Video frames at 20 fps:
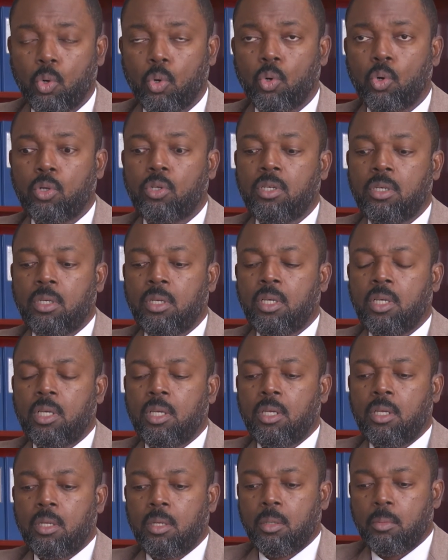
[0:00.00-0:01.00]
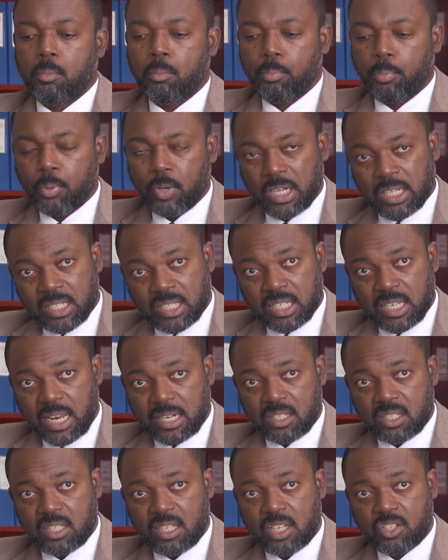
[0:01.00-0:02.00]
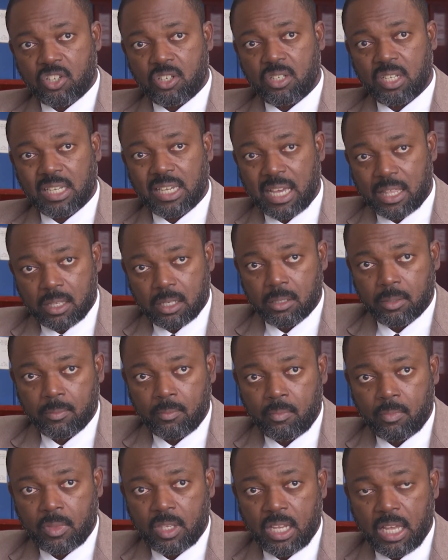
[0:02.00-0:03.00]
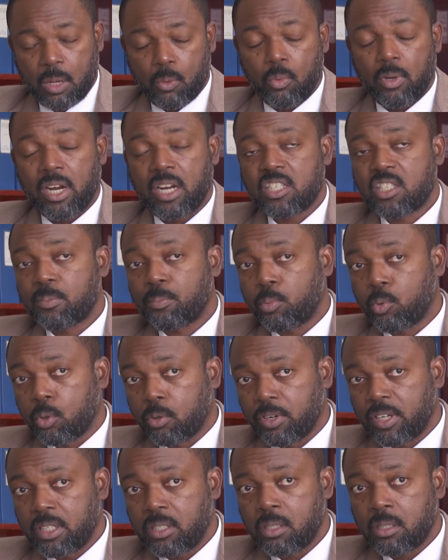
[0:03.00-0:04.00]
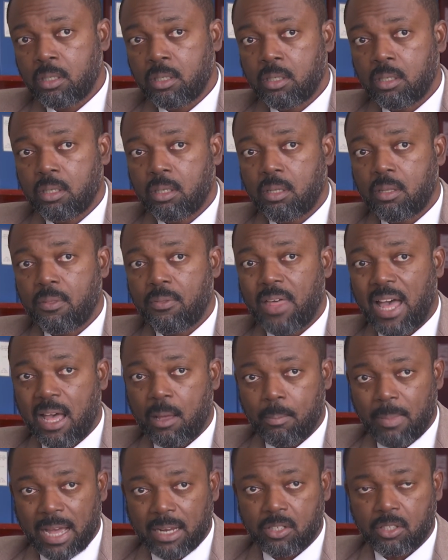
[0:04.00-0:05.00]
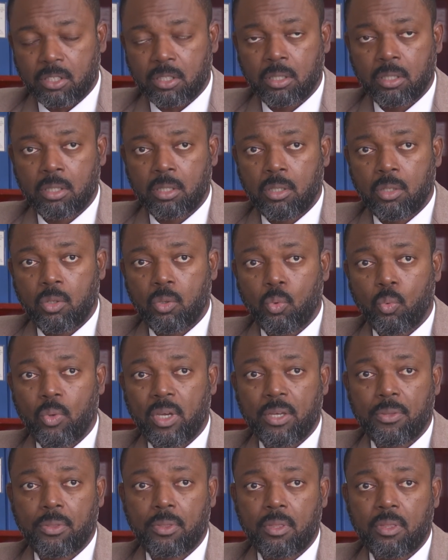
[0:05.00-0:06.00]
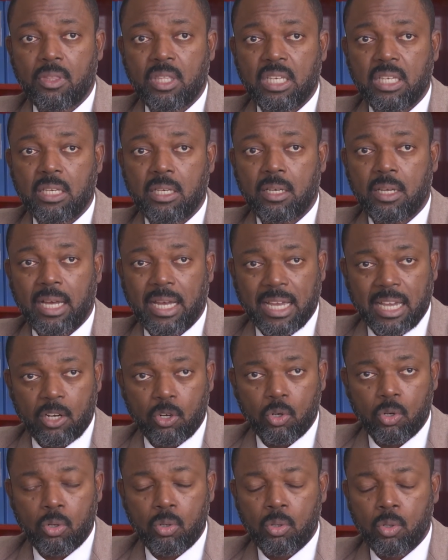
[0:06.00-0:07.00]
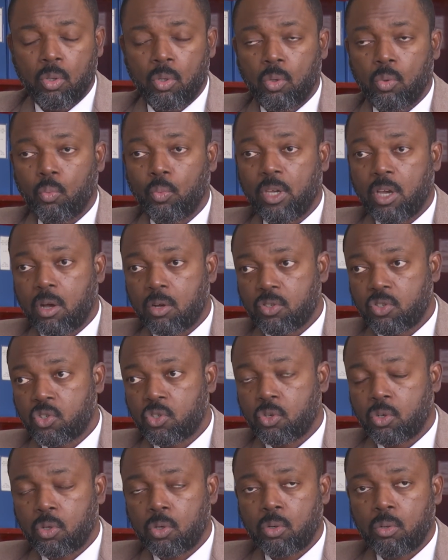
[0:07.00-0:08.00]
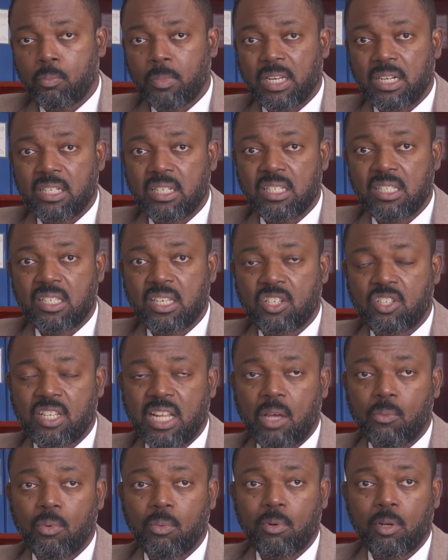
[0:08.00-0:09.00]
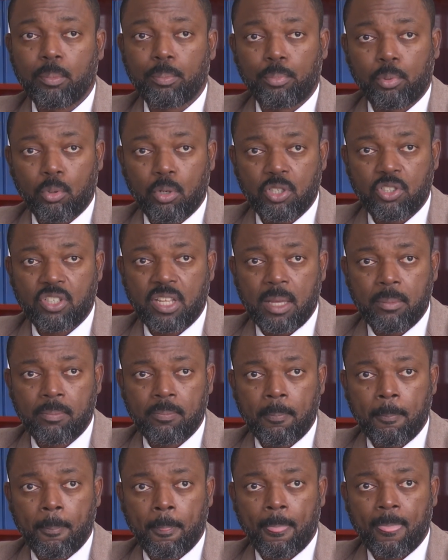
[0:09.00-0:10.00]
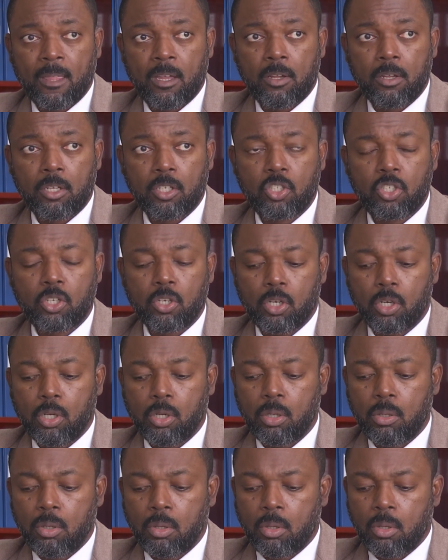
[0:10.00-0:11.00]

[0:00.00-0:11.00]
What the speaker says: code brings the legislation together, and we are exploring that matter with the ILO. We also made a decision that we will approach them to